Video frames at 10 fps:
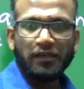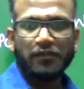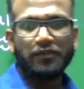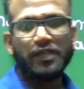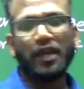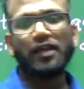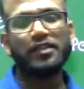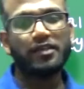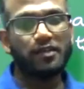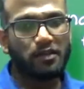We are
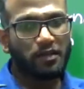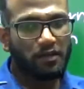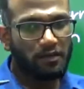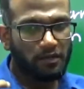the